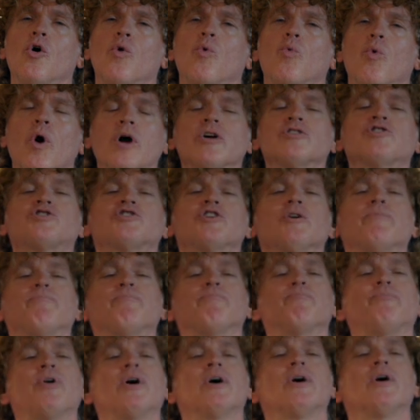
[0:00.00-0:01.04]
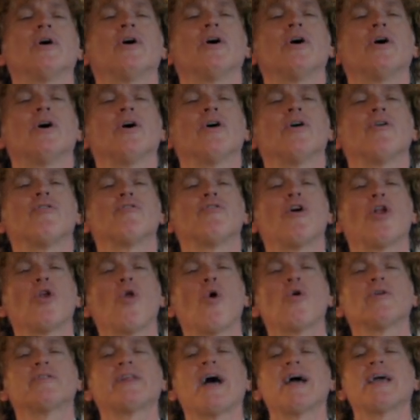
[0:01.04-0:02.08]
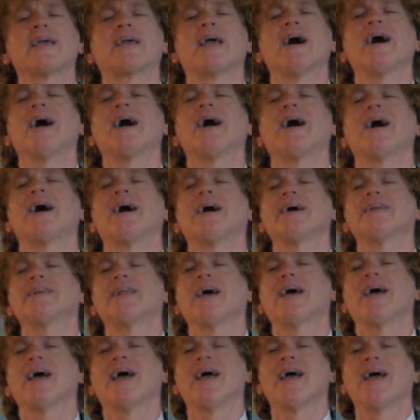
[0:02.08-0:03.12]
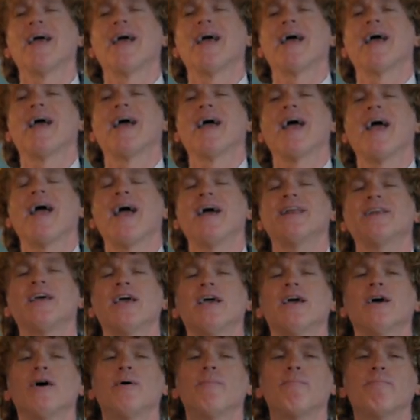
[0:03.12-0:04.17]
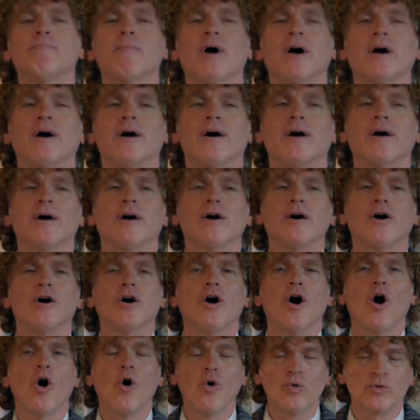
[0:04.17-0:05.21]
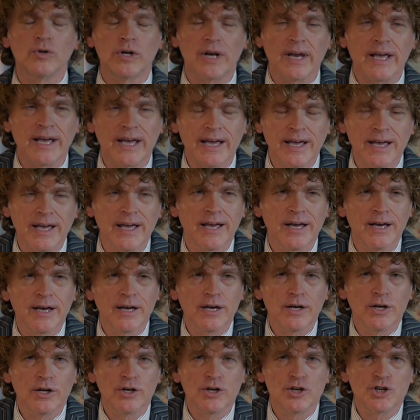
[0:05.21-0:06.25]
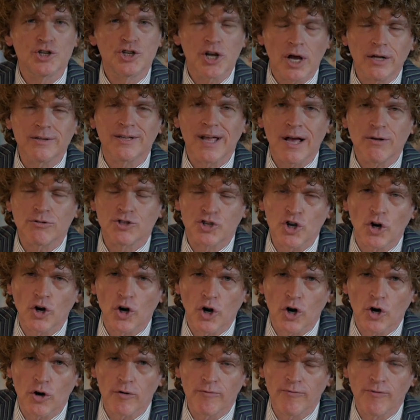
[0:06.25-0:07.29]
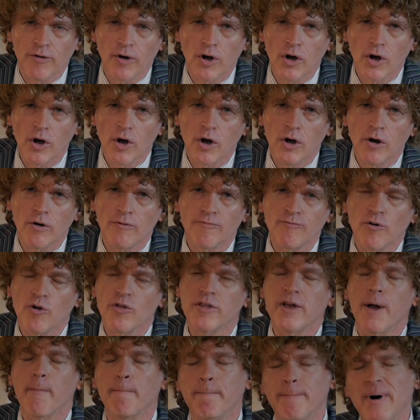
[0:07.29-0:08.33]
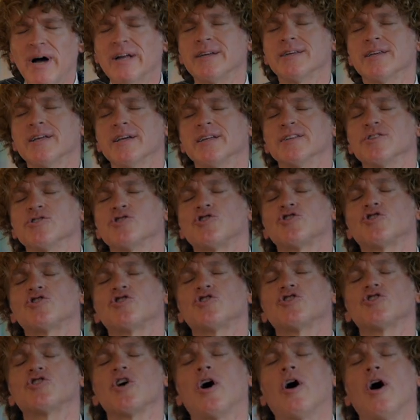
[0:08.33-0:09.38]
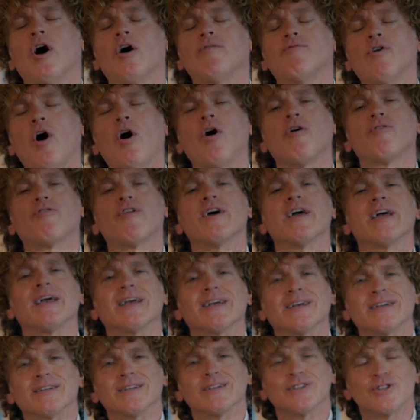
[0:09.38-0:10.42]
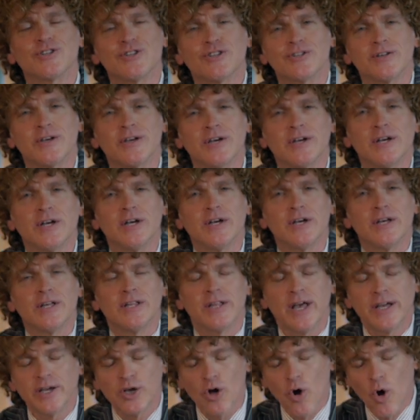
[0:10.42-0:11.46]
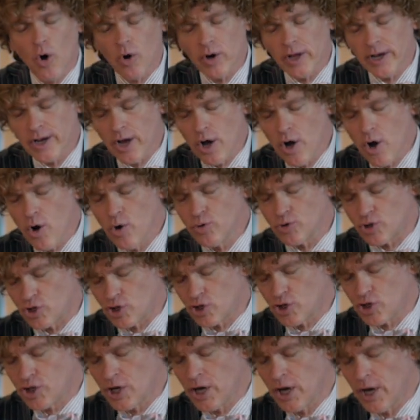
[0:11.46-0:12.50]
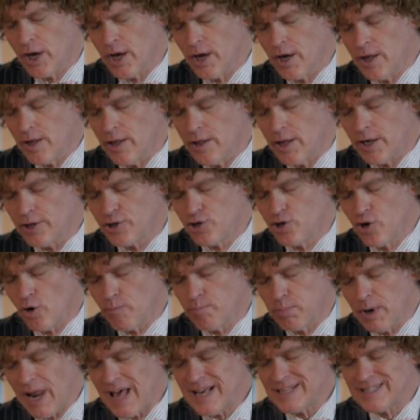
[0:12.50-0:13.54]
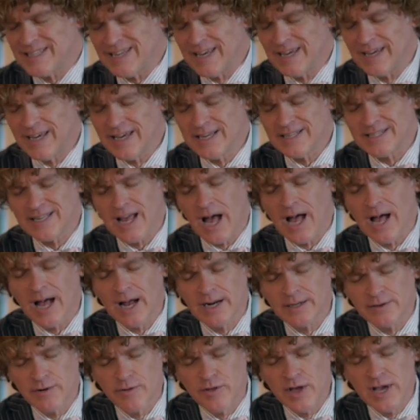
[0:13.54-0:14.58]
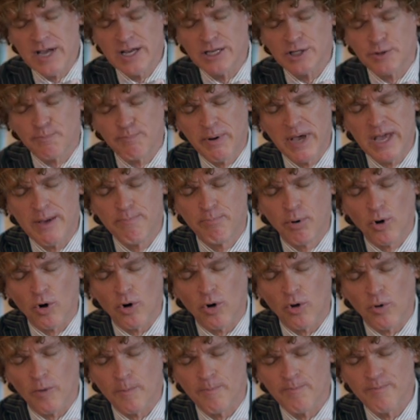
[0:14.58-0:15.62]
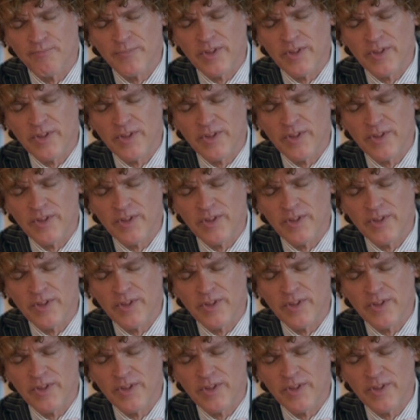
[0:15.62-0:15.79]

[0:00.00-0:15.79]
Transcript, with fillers: worship the Lord thy God and him only shalt thou serve for the abundance of all things thank you Holy Ghost that your blessing is on these people